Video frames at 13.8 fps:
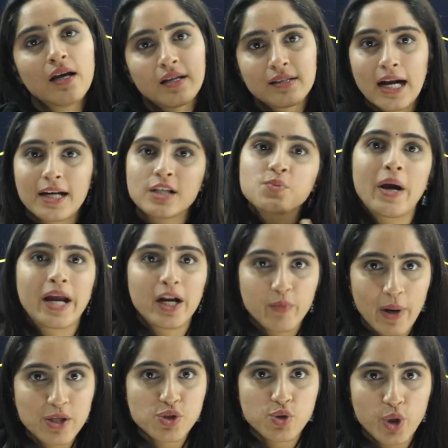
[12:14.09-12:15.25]
That is my
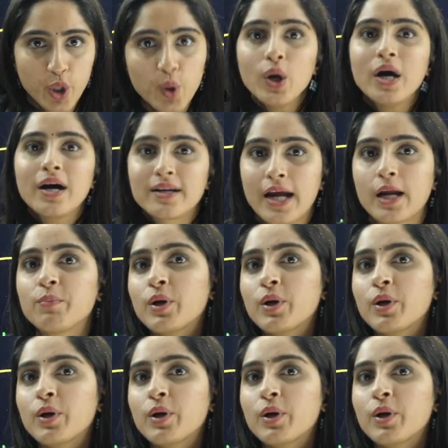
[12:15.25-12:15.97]
advice to you, right?